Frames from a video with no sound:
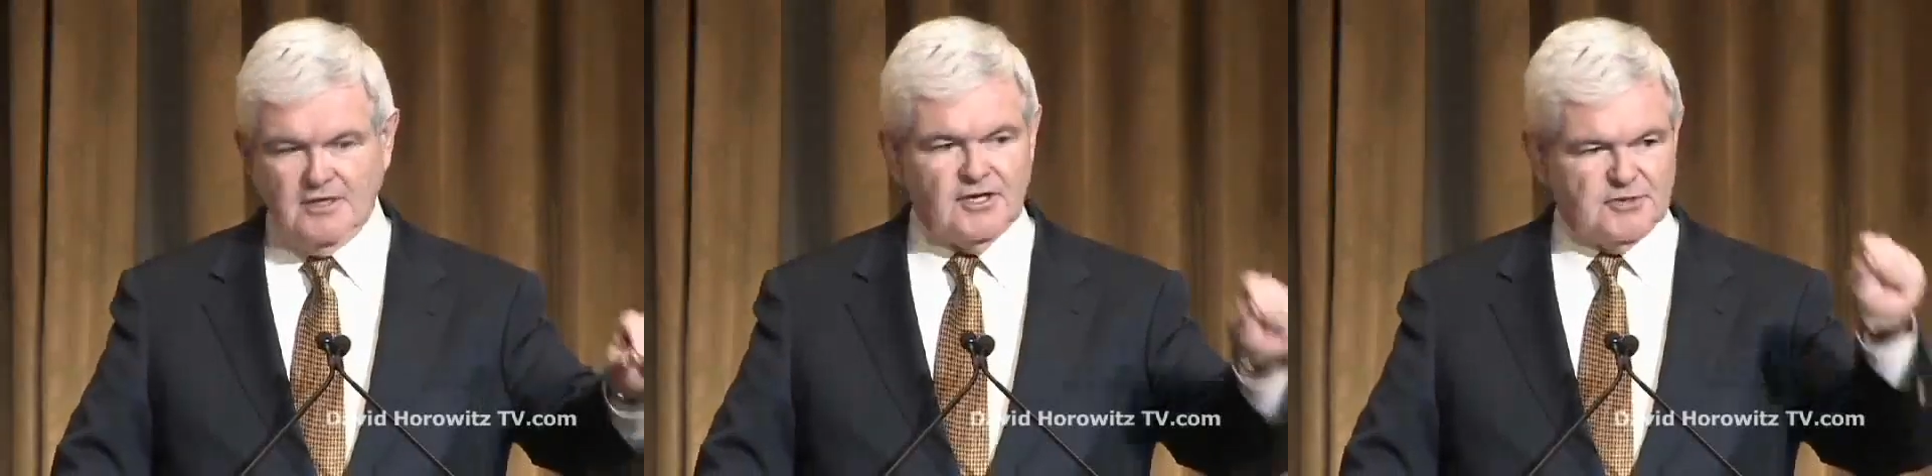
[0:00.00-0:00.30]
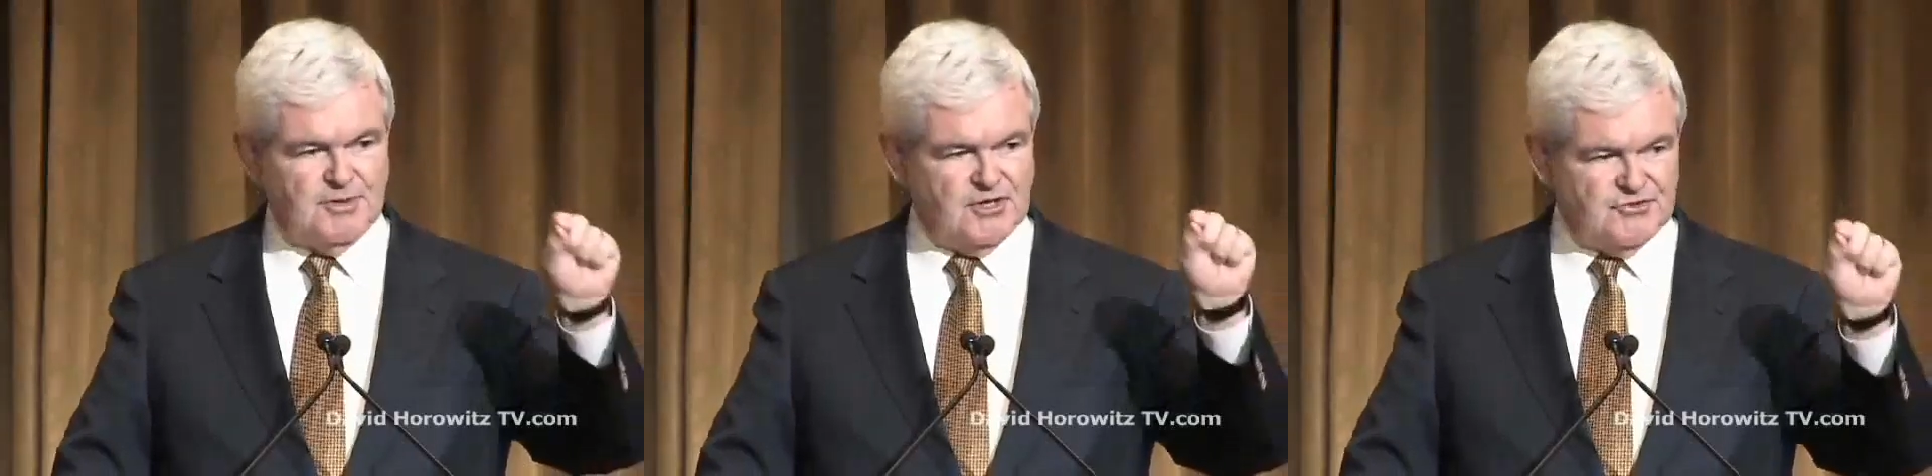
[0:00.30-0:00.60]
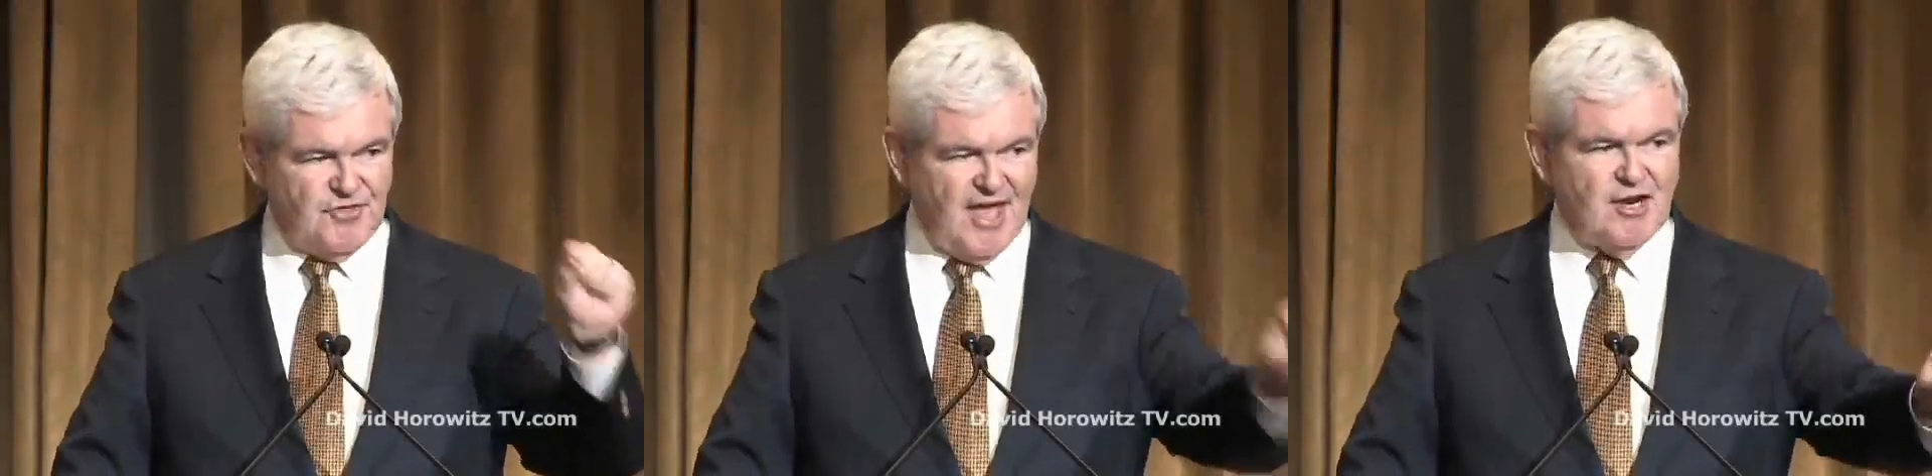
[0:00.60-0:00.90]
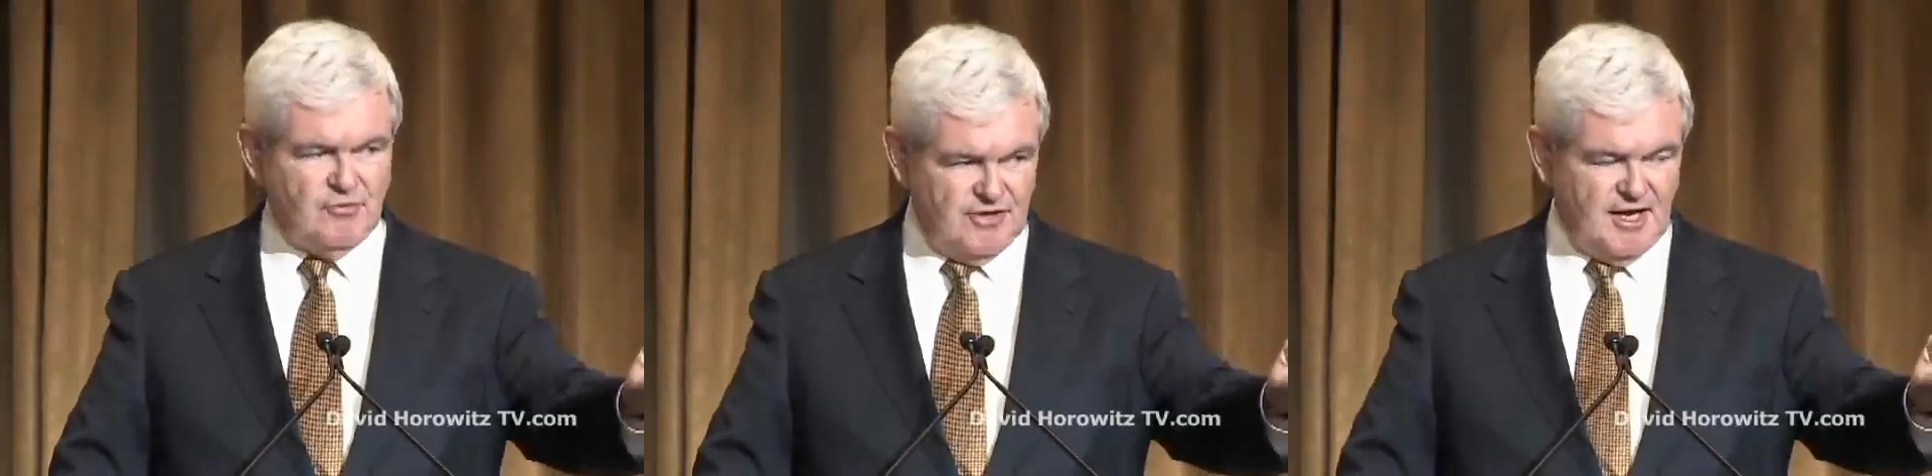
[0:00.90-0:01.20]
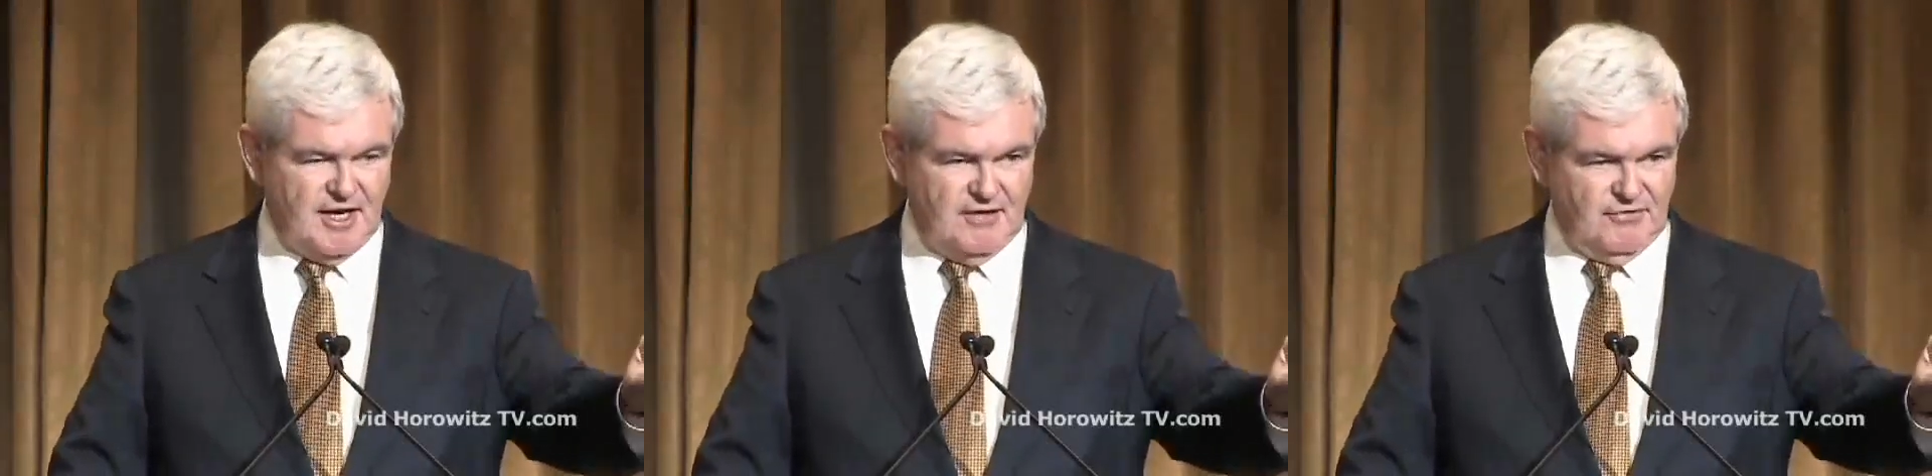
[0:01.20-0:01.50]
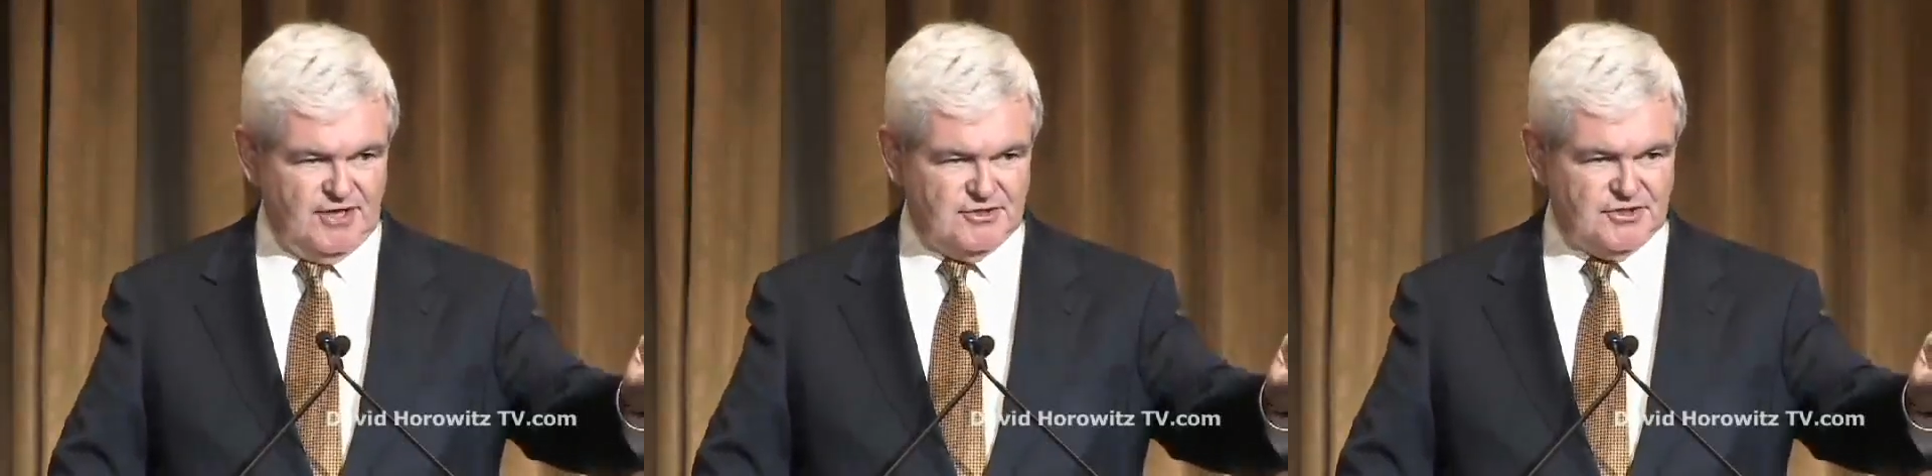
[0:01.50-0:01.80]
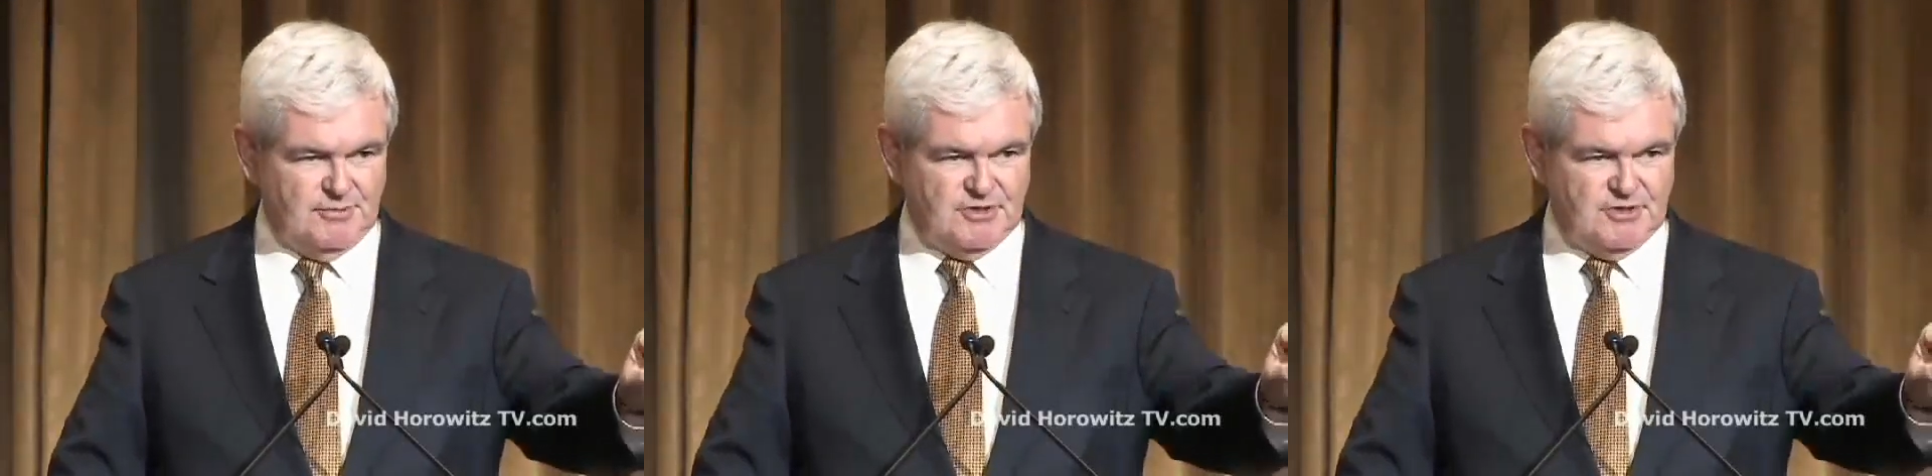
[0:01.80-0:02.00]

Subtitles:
is because they don't yet have leadership